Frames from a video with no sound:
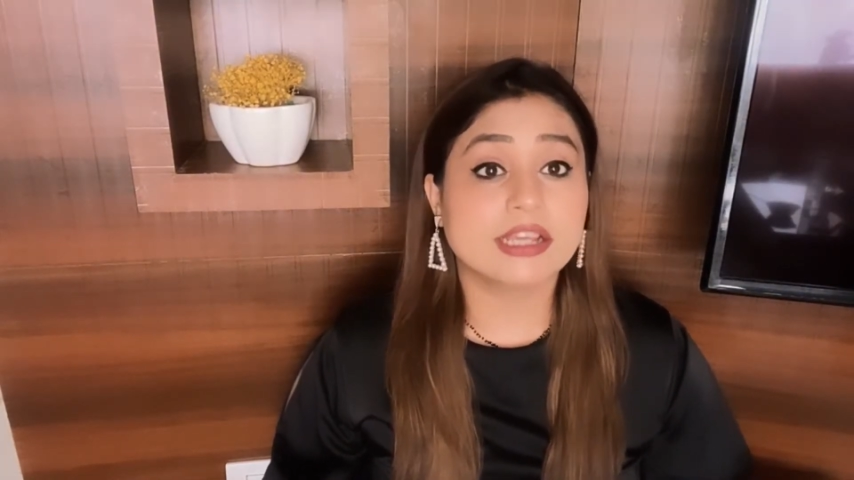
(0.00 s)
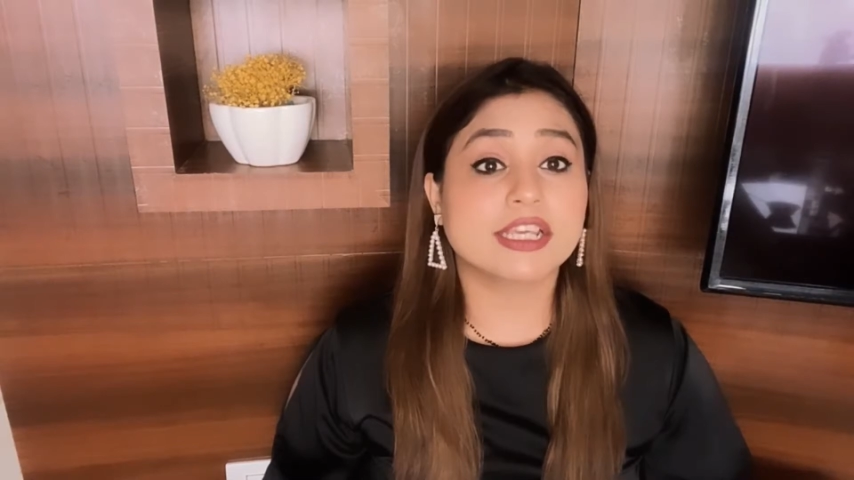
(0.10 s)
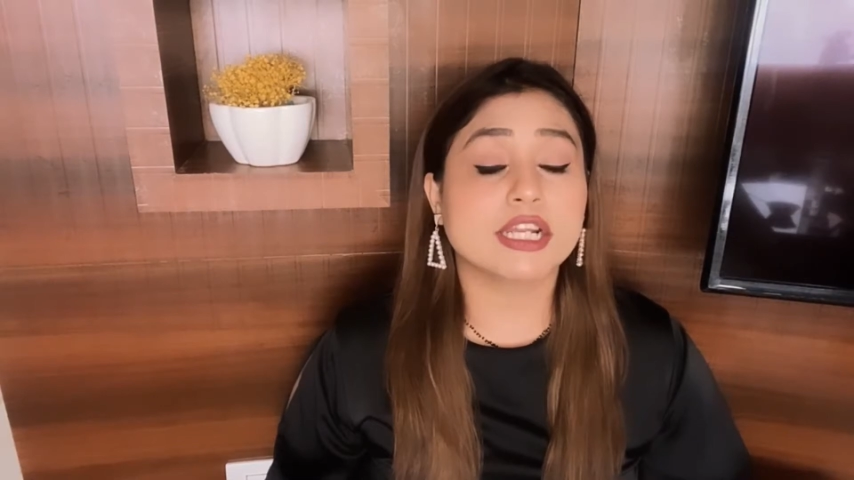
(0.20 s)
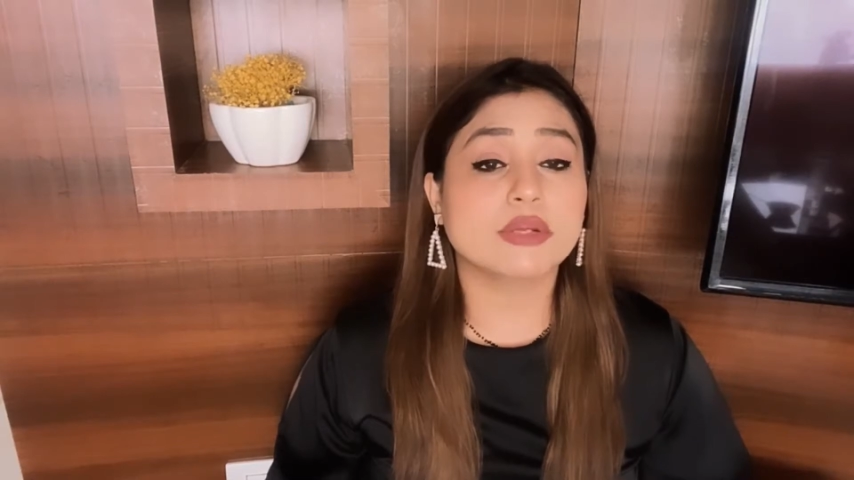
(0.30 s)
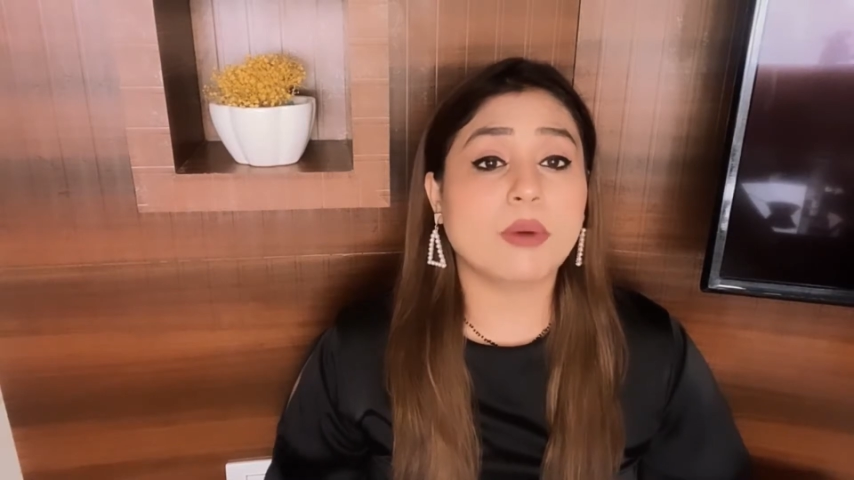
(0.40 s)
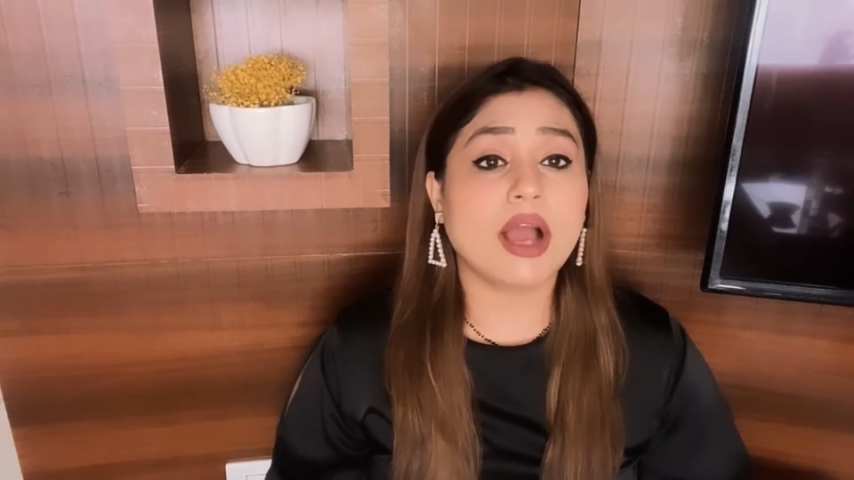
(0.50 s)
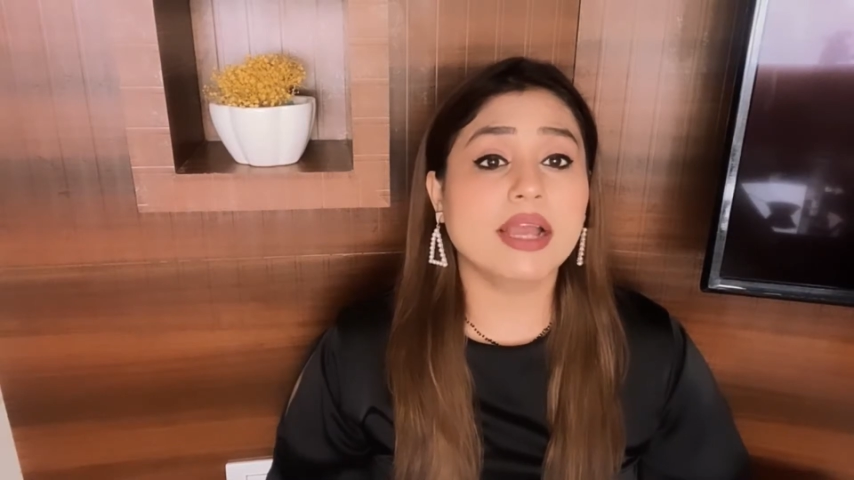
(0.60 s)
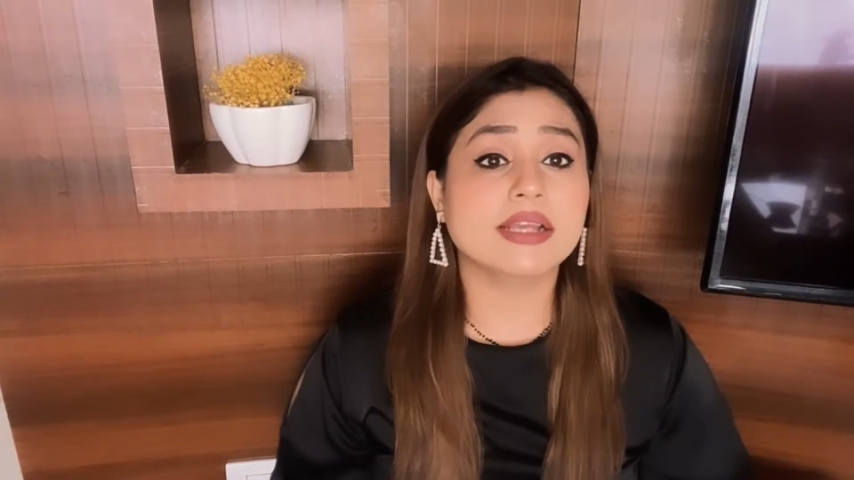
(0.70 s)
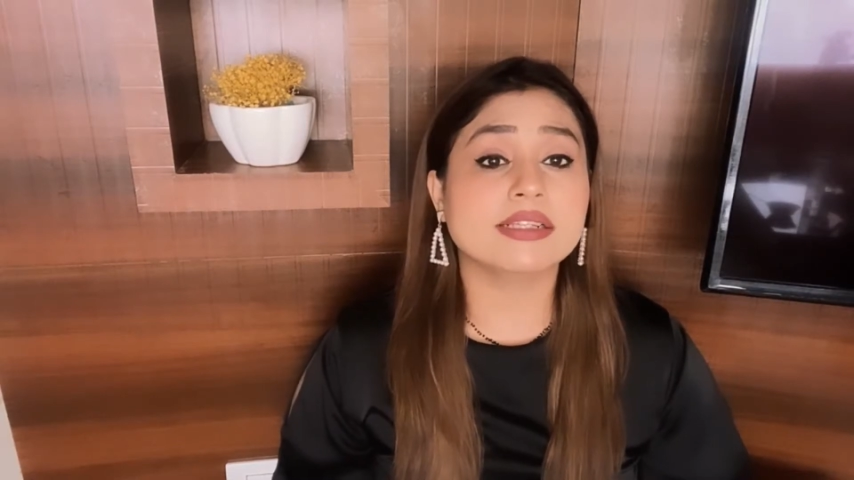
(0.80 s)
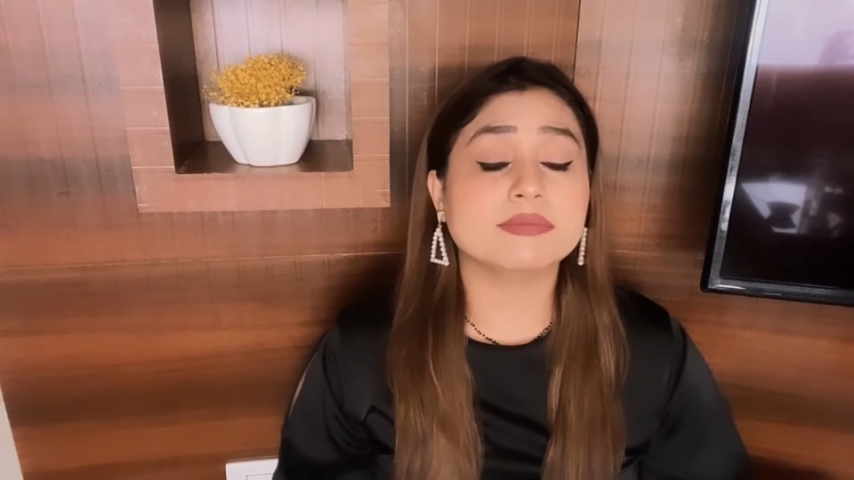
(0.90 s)

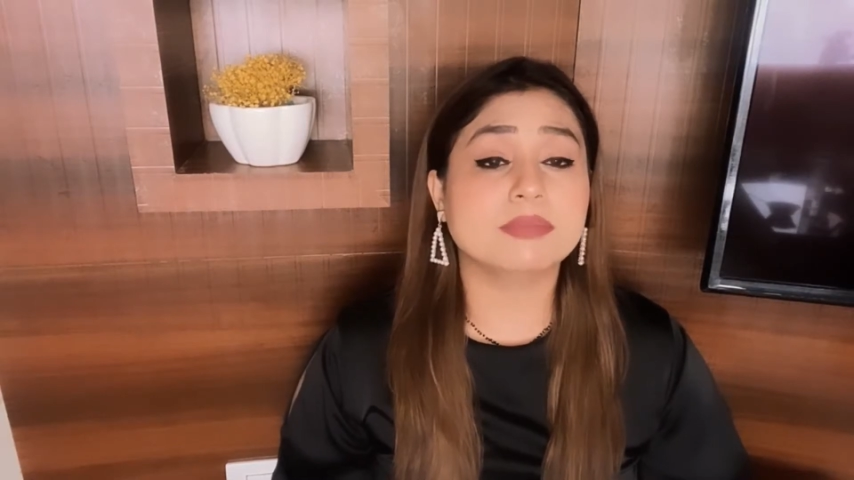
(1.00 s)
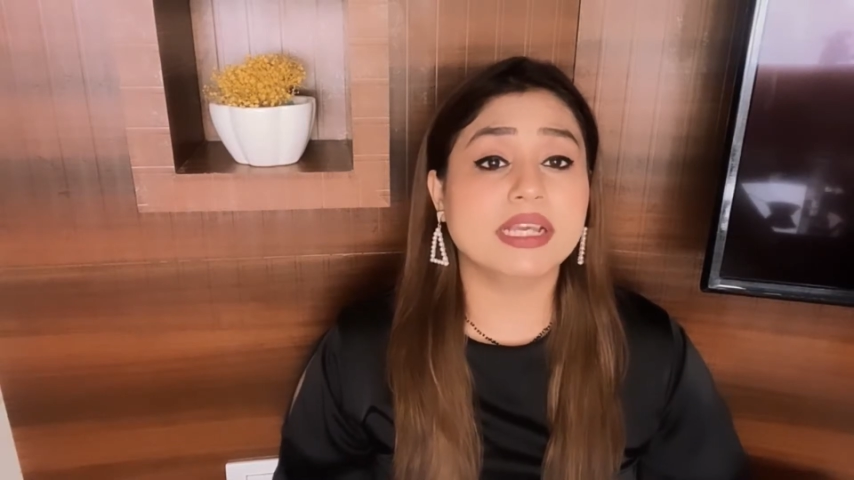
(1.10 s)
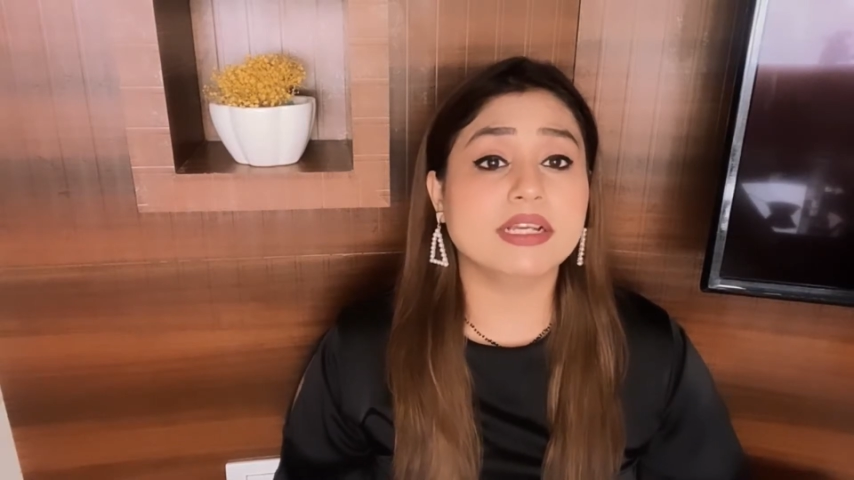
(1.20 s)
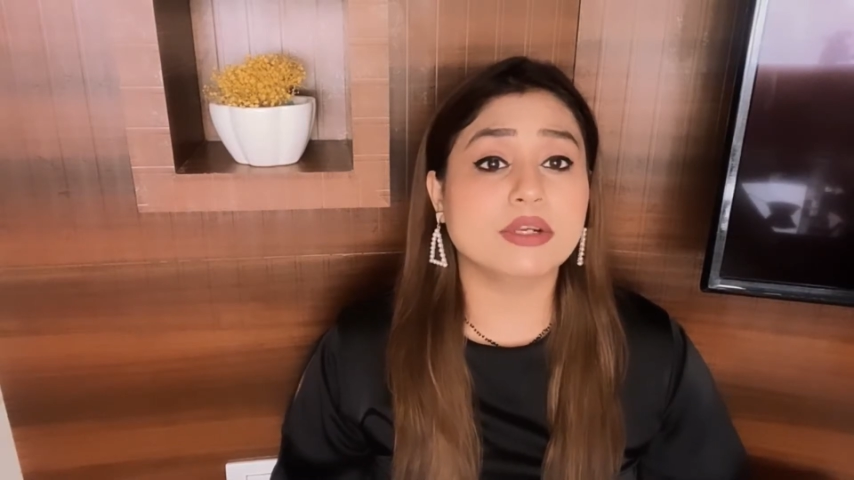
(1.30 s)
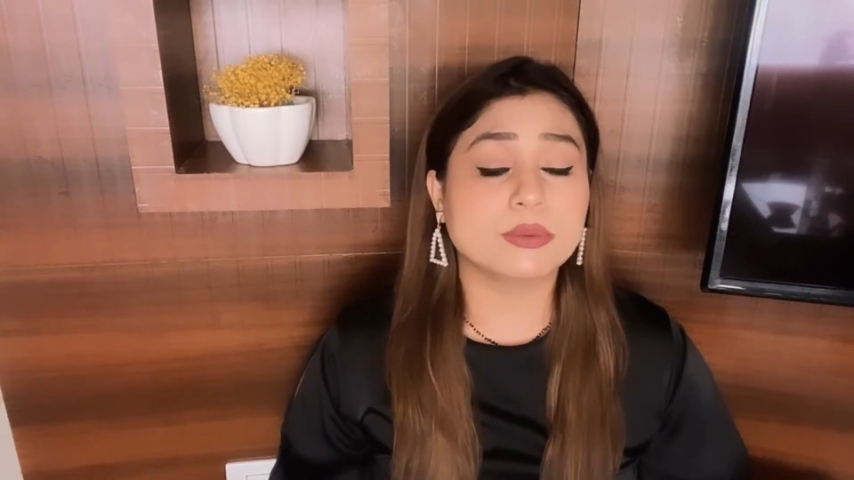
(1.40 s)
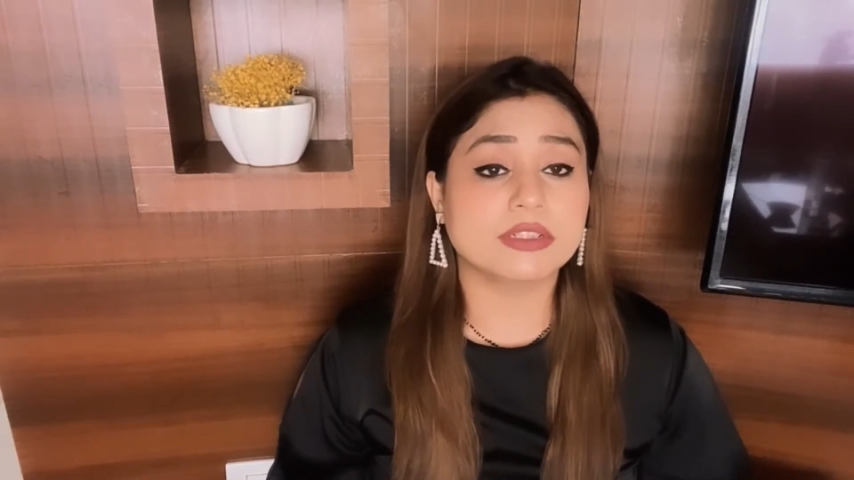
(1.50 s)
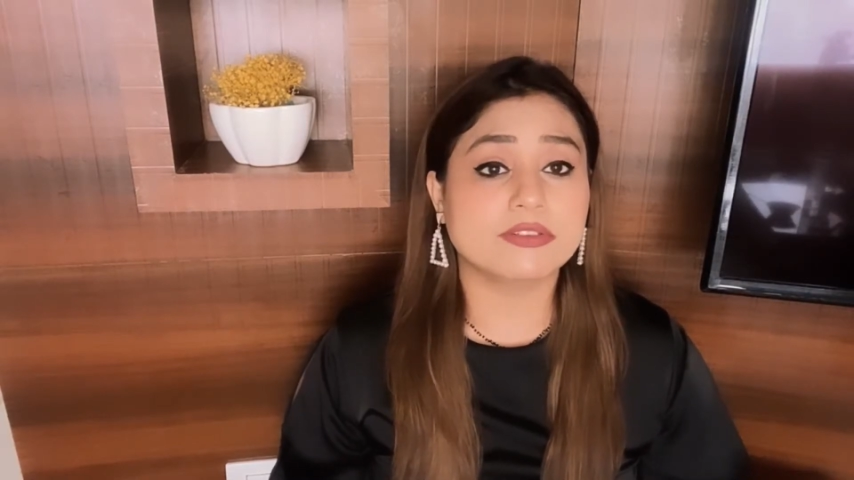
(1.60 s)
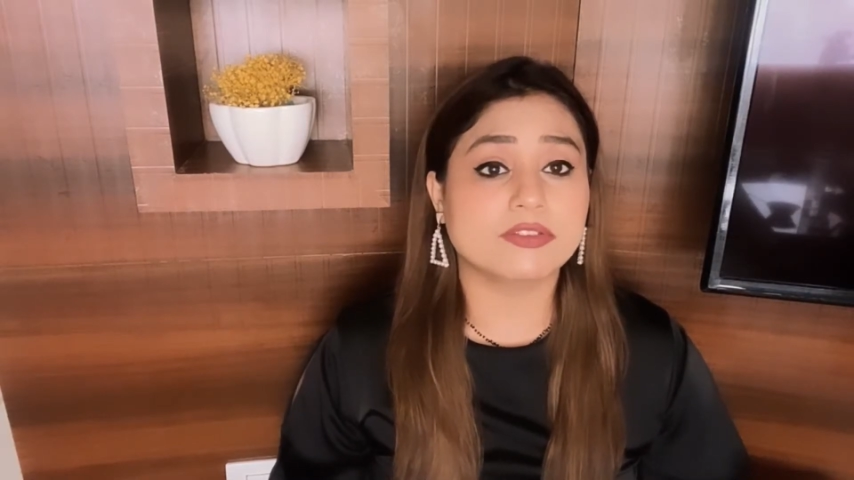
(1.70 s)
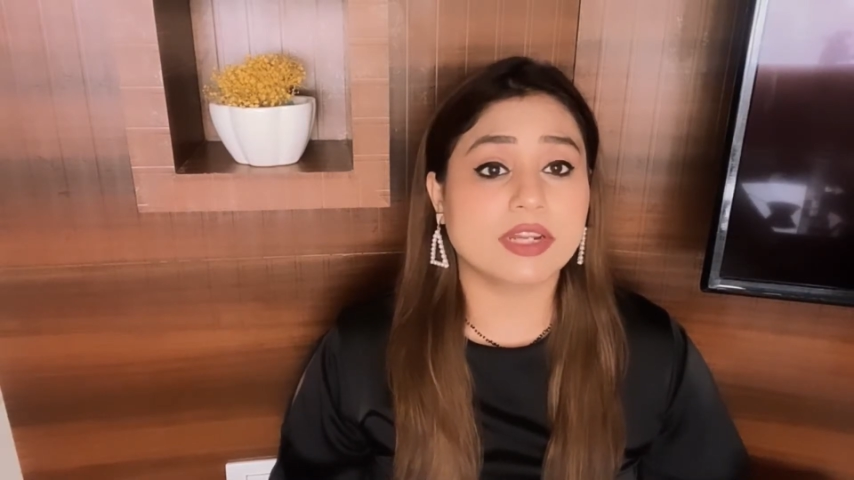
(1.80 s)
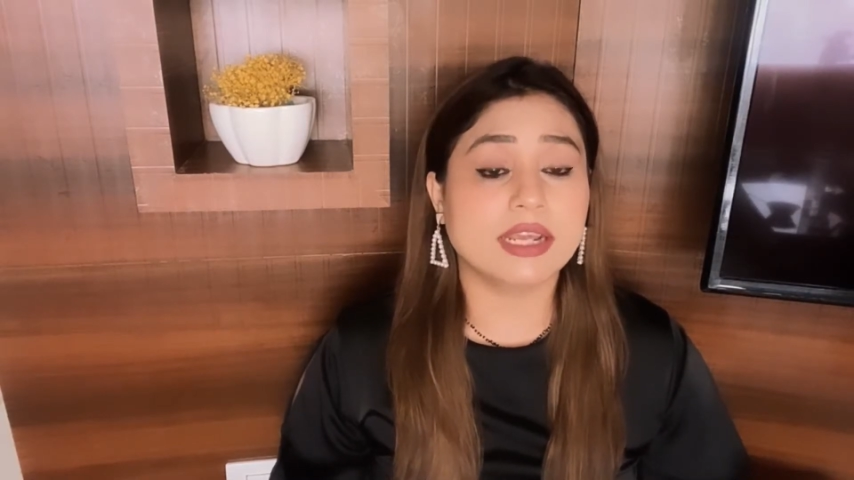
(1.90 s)
Quinoa is being
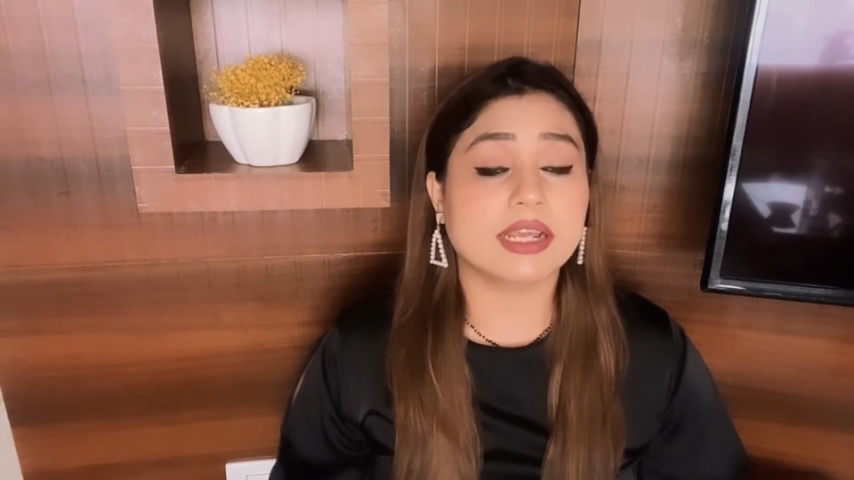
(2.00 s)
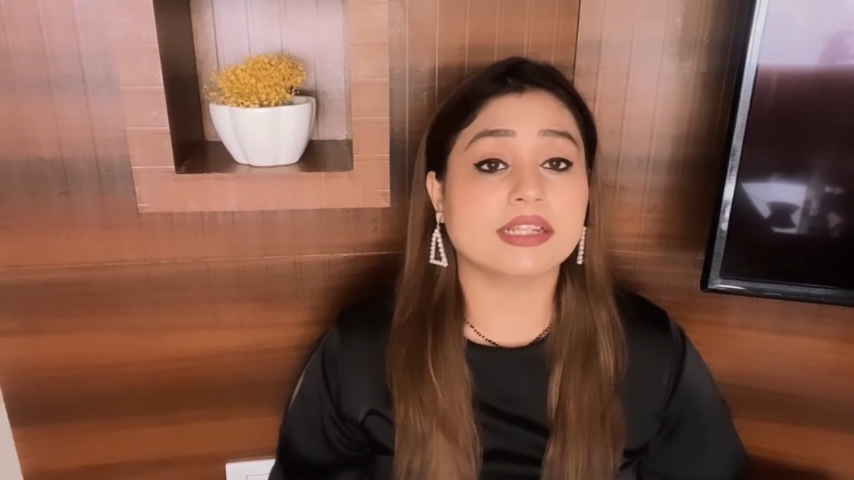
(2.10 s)
gluten-free,